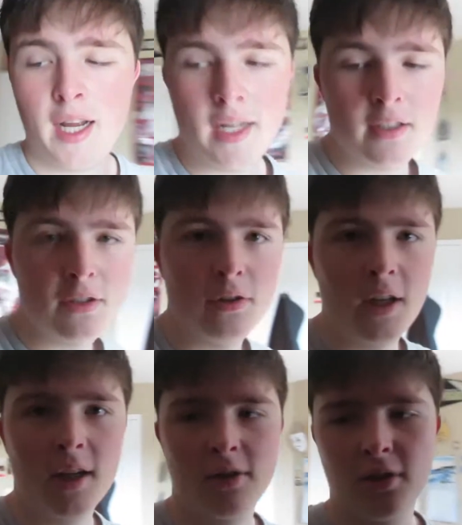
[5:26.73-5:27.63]
dance so
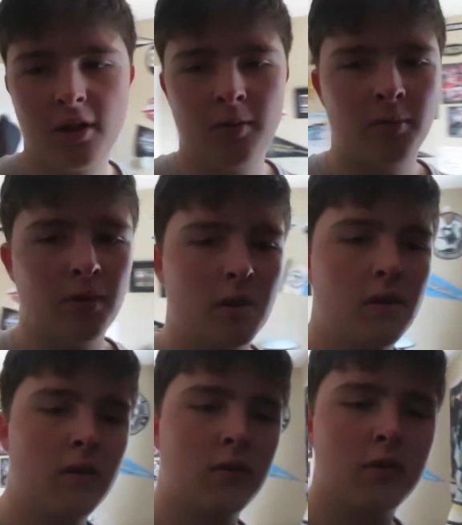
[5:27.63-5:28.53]
that took a
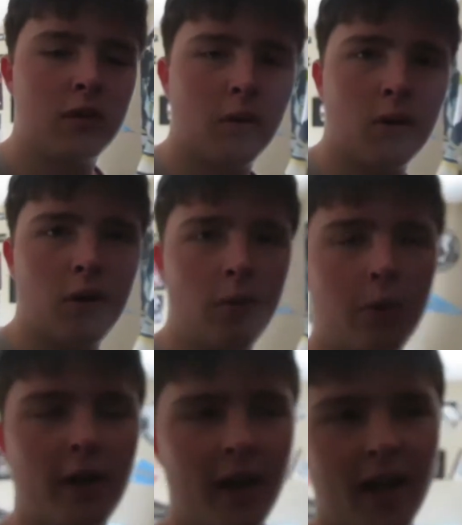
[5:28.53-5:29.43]
huge toll
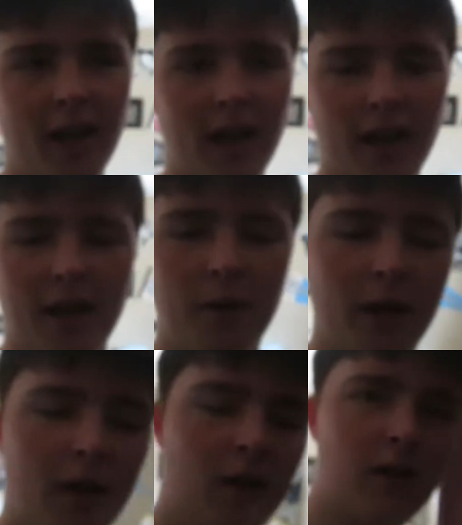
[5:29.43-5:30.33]
but
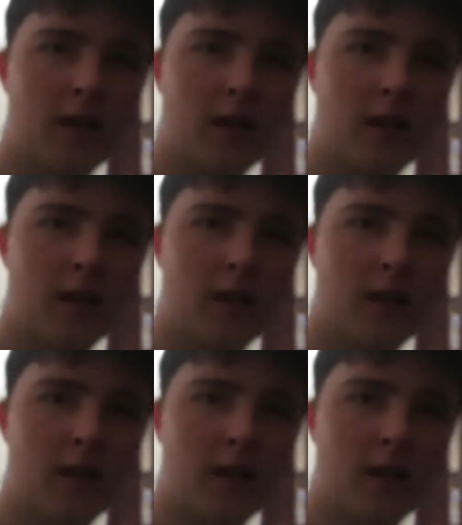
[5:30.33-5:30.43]
anyway